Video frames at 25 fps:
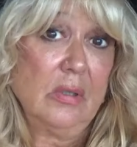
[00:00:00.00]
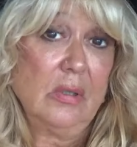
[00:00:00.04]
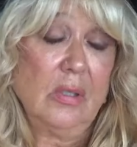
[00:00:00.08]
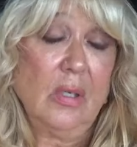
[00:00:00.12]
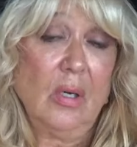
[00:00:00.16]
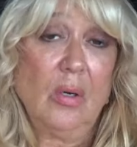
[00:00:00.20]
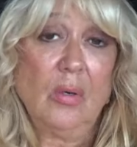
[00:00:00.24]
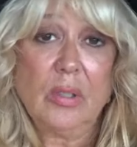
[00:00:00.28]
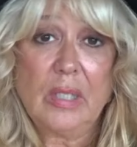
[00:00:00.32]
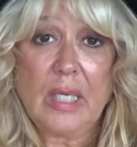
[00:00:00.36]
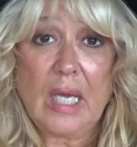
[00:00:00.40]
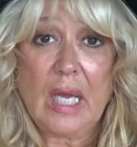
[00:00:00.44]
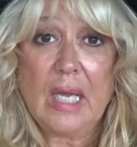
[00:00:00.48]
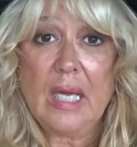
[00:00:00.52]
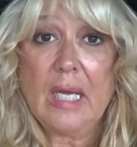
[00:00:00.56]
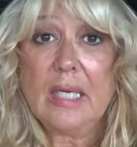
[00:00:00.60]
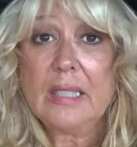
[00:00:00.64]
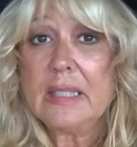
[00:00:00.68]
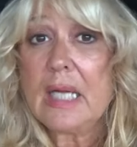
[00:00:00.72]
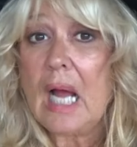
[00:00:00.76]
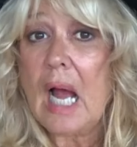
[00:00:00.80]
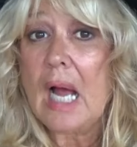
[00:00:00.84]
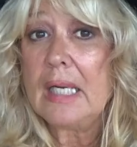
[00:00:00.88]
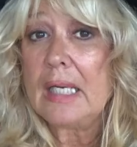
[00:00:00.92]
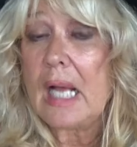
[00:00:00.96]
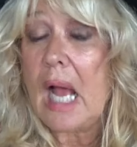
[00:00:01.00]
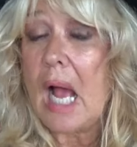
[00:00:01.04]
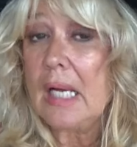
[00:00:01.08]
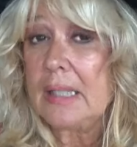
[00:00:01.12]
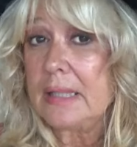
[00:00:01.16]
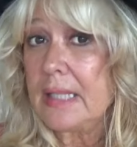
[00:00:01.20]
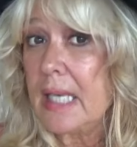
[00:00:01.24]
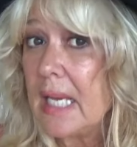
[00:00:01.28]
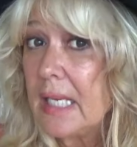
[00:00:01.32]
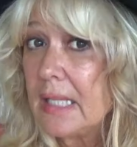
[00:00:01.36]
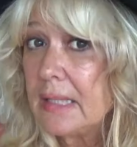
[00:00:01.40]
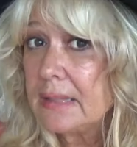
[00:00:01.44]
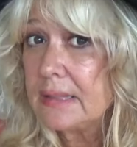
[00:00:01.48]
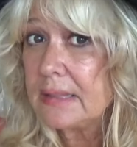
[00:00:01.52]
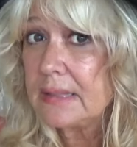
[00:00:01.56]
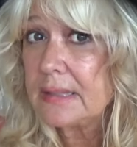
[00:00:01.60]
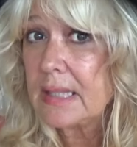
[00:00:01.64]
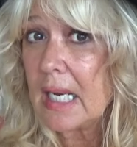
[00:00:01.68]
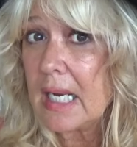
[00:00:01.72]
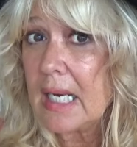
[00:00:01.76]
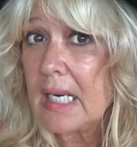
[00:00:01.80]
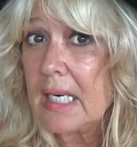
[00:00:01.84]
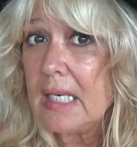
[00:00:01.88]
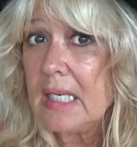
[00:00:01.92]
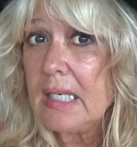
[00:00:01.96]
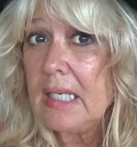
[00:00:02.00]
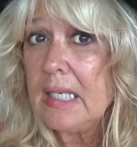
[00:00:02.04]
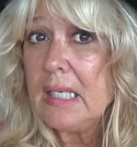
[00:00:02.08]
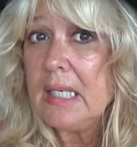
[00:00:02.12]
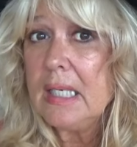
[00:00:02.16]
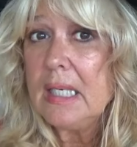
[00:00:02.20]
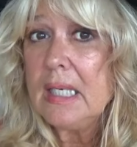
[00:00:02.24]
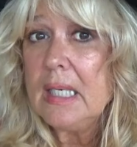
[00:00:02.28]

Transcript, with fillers: Okay, I, I can't say,